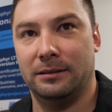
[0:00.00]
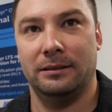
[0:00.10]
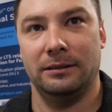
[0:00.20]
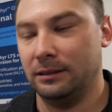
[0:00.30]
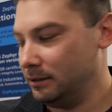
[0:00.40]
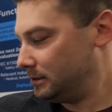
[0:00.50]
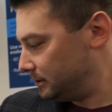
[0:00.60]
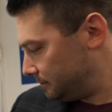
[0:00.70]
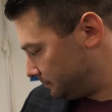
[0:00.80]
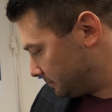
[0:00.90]
And
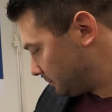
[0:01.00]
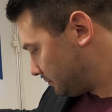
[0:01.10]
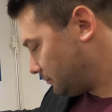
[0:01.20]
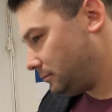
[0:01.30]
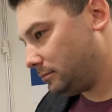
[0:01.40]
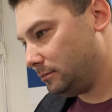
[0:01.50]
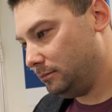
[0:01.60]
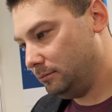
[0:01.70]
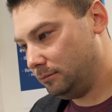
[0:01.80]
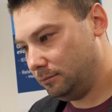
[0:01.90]

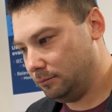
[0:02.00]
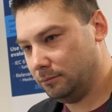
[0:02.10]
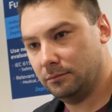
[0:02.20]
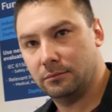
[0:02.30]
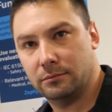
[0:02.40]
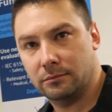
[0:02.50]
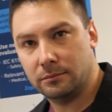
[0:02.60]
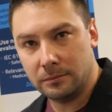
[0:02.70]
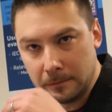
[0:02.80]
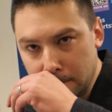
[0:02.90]
I imagine that the
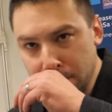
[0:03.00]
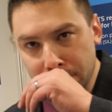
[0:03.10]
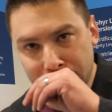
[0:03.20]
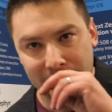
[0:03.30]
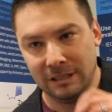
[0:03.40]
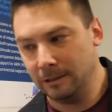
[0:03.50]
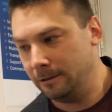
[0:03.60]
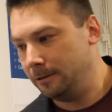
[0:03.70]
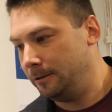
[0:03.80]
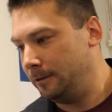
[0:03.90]
industry is getting very
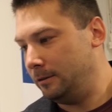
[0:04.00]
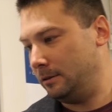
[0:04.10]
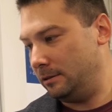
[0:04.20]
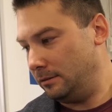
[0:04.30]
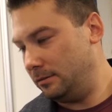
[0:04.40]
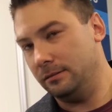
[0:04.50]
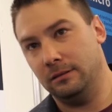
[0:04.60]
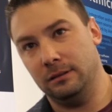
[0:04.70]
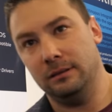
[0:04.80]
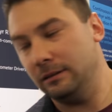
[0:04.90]
excited by
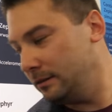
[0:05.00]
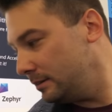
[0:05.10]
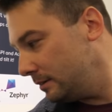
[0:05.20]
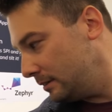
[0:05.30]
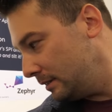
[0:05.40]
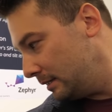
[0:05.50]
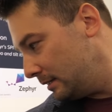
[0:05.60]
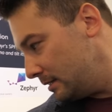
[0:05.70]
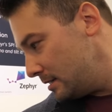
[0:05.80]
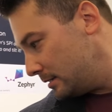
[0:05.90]
this proposition, right? You're
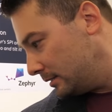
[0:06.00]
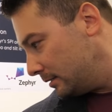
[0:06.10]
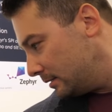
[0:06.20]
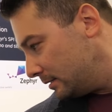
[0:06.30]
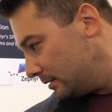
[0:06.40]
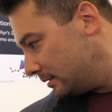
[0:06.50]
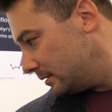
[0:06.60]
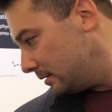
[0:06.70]
getting a lot of traction?